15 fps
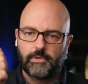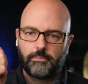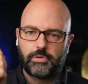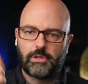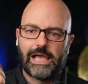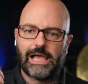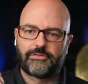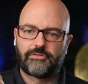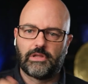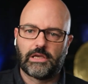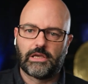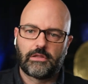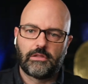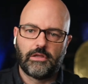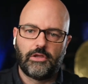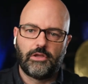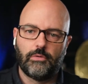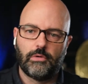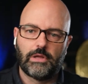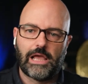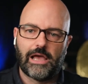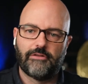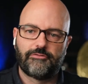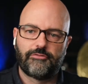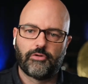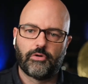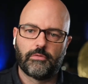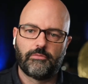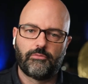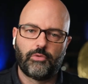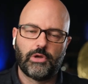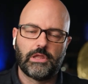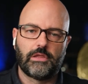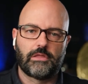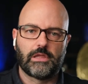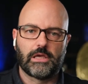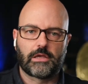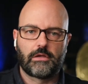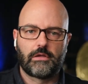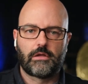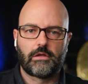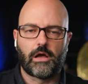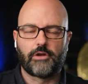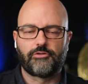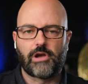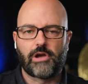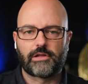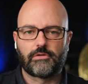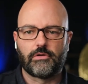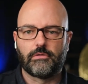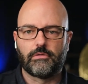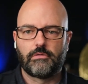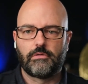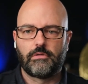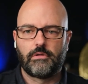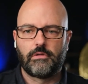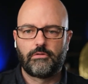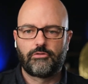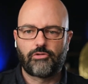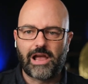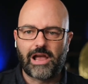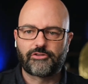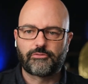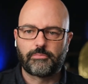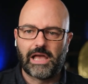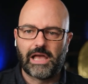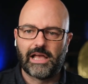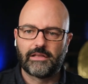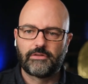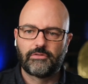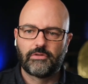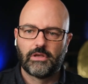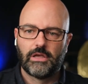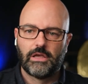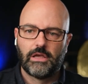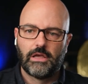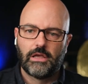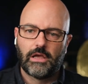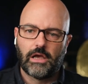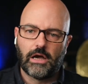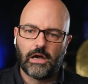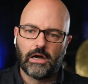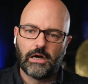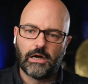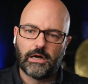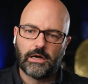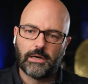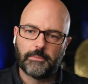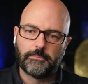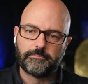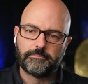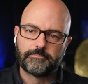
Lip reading: plastic that you would have for really thick contractor trash bags. I